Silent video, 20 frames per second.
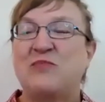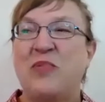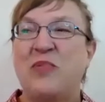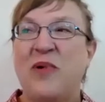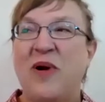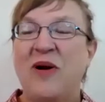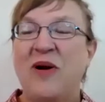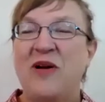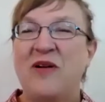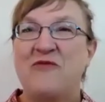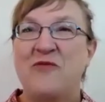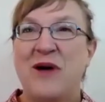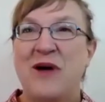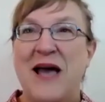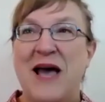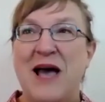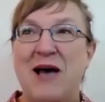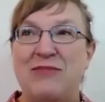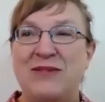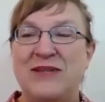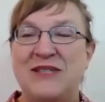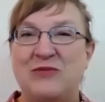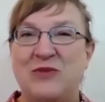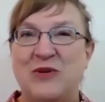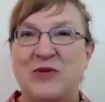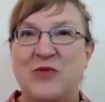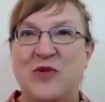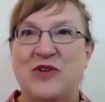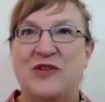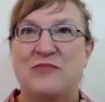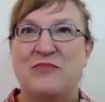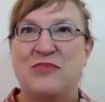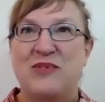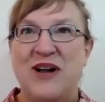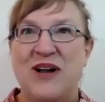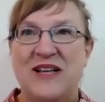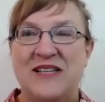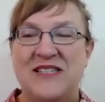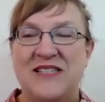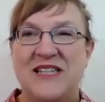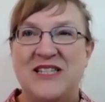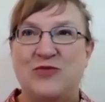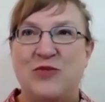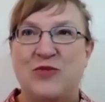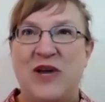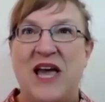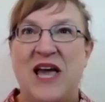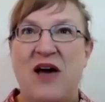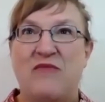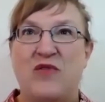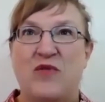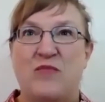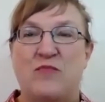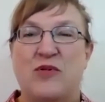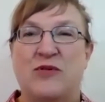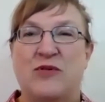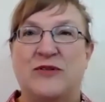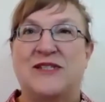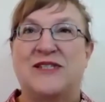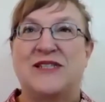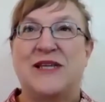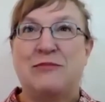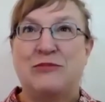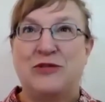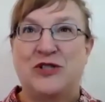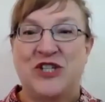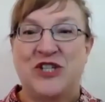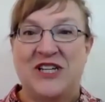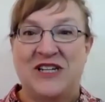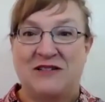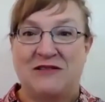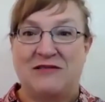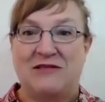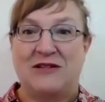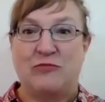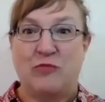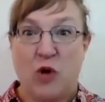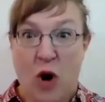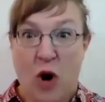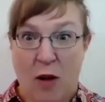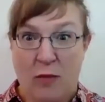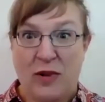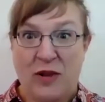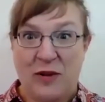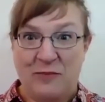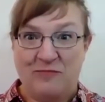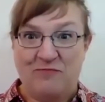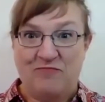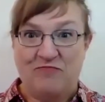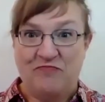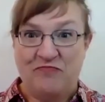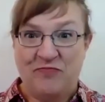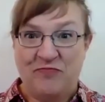part of what happens when we're depressed is we have a perception problem,